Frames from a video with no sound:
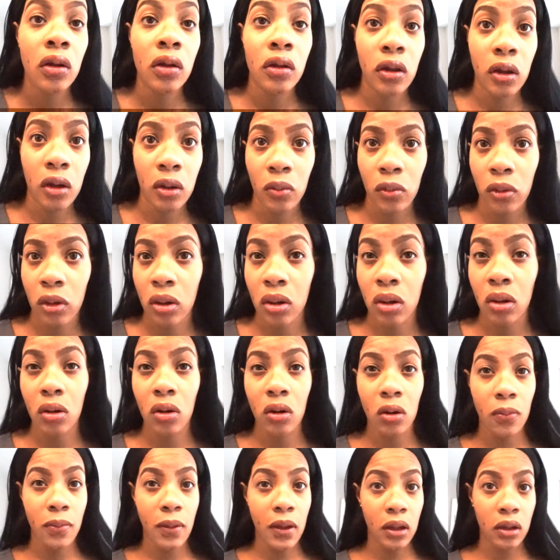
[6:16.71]
Then we're gonna
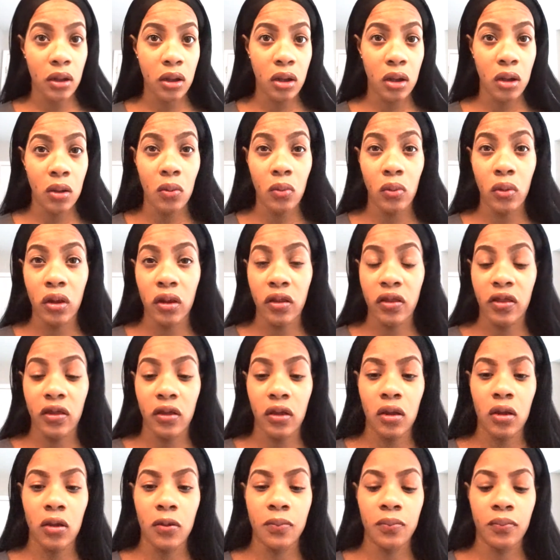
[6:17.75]
go back in with
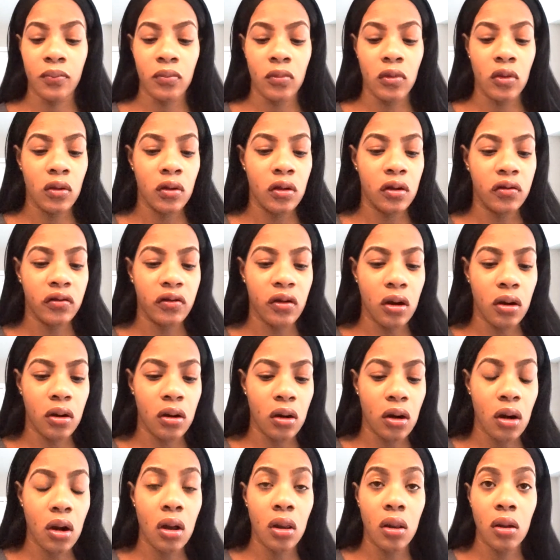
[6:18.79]
the
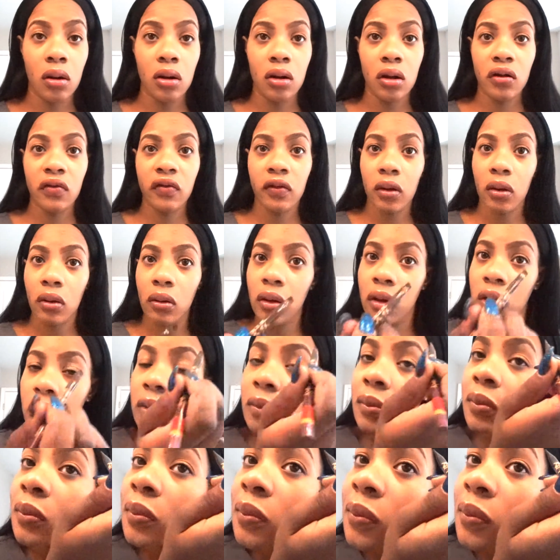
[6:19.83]
darker color on the tail end.